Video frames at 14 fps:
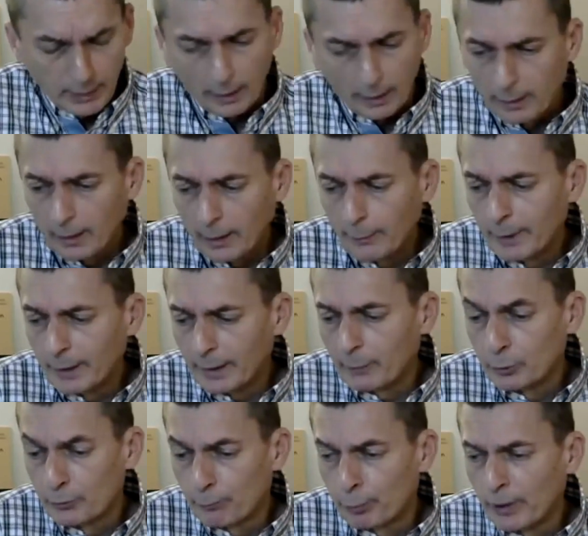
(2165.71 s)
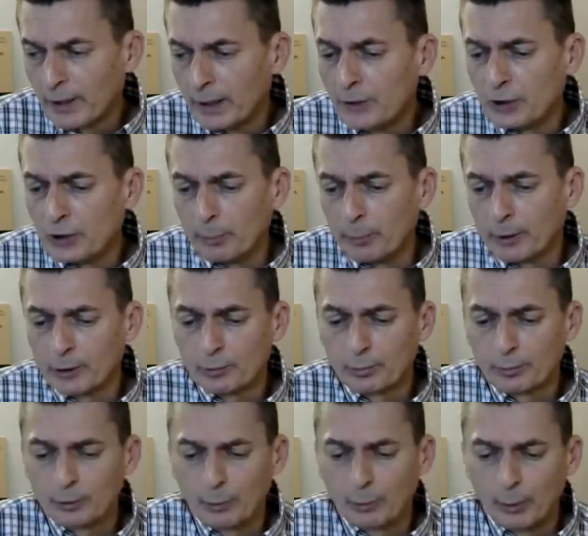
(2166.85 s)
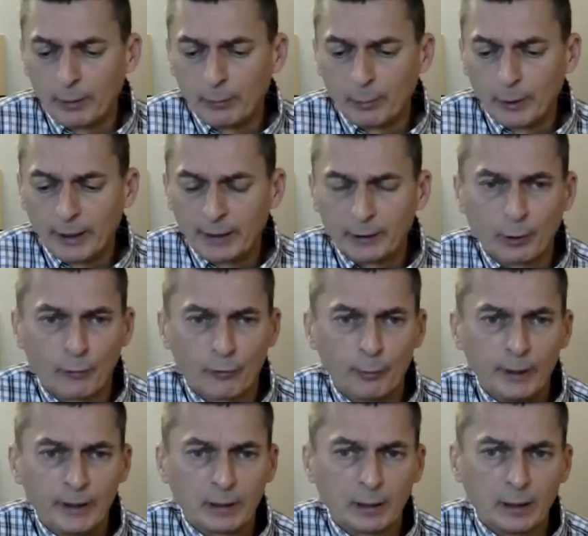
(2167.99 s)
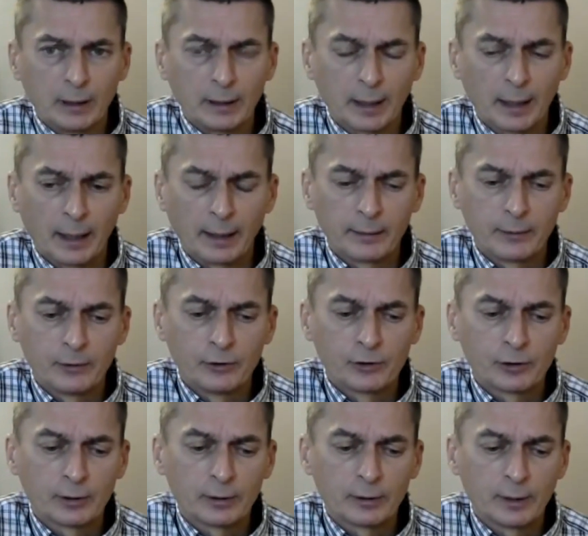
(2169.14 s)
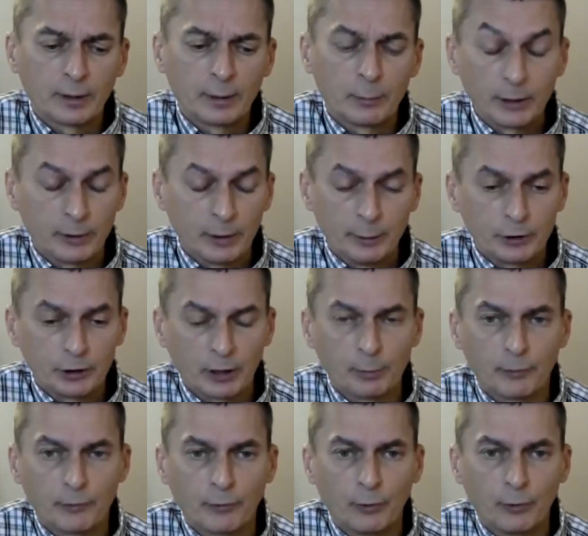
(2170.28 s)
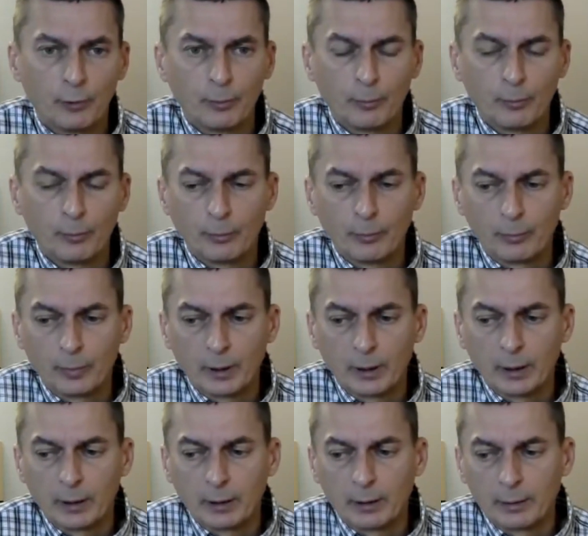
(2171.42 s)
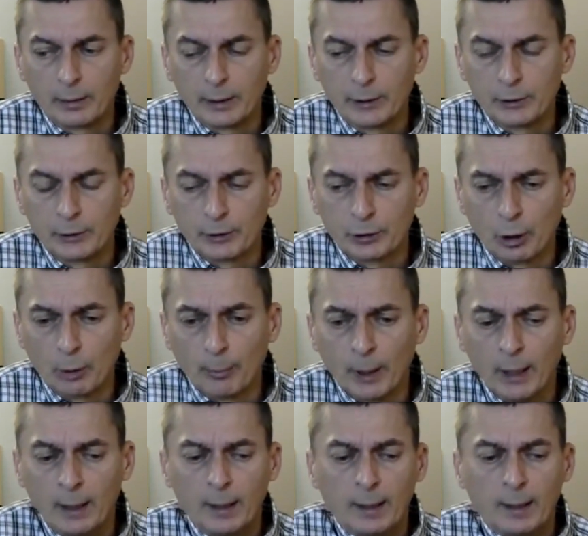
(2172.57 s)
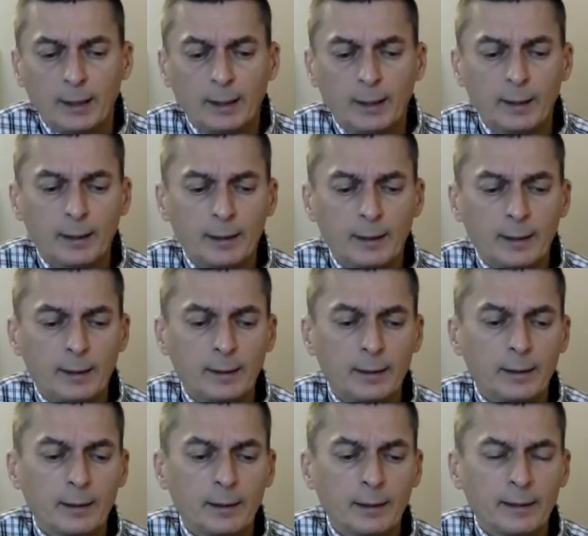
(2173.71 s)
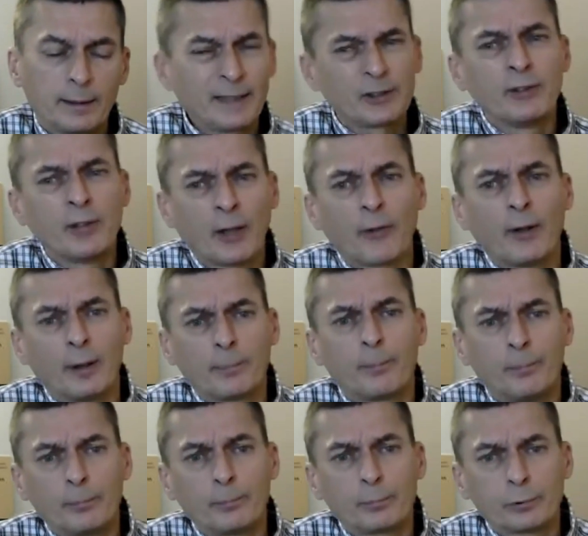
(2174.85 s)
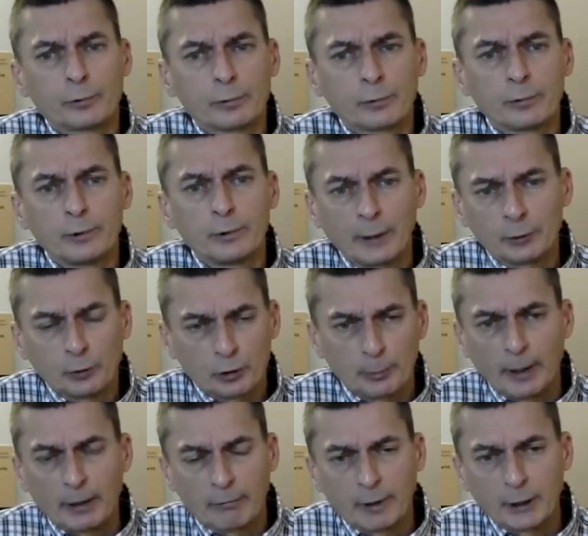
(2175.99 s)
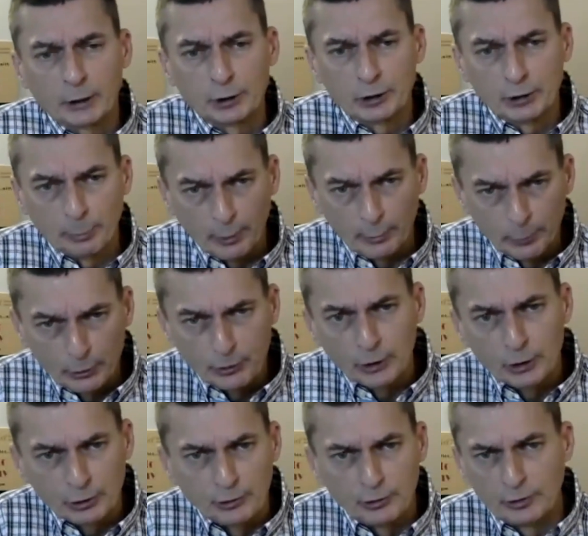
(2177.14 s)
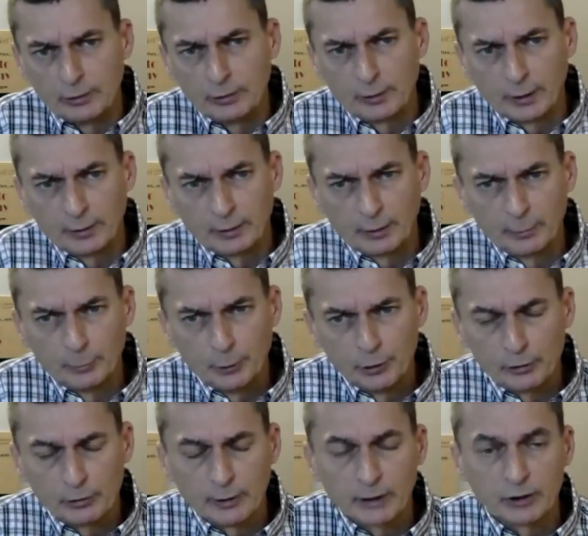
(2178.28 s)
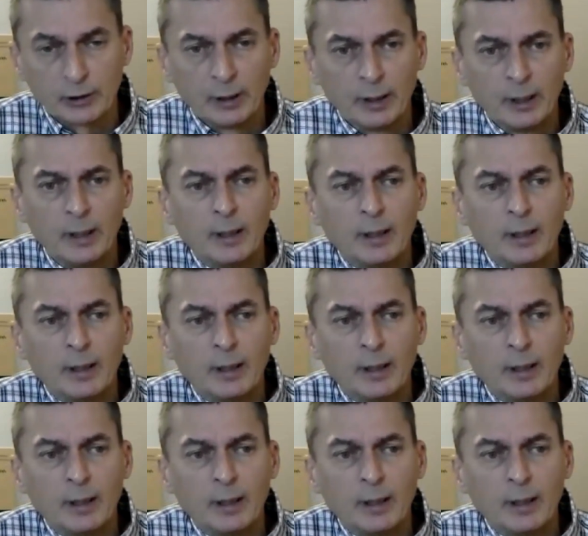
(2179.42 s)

Yeah, I mean, it was pretty easy because we hit it off immediately, and we didn't know each other before he took the job. That's another. I talked about the relationship between musicians and music director.